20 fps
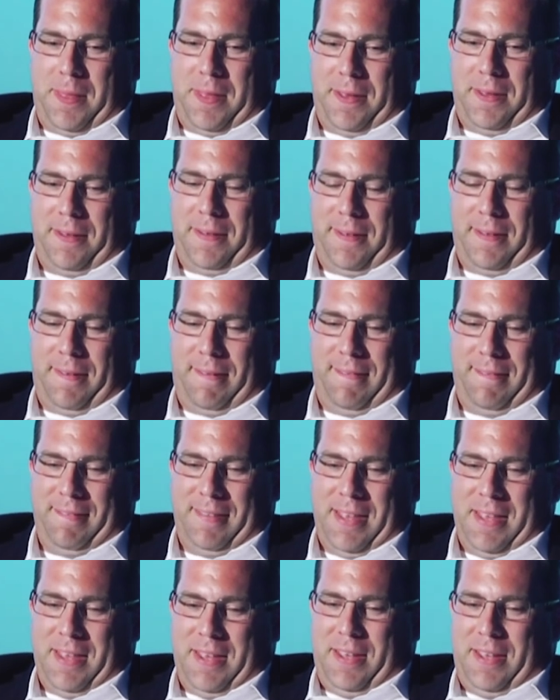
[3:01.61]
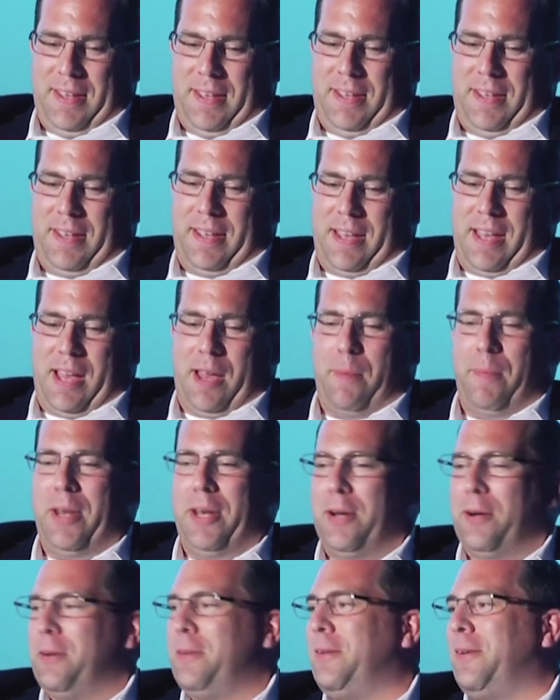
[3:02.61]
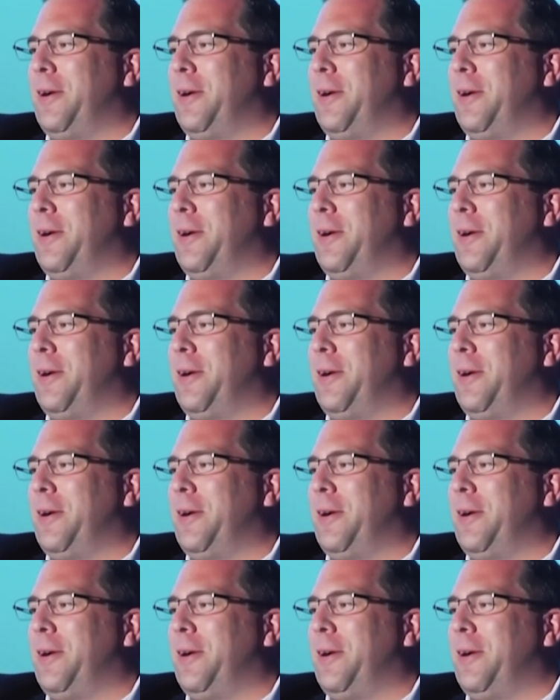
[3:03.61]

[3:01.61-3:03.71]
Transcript: offer different sort of approaches?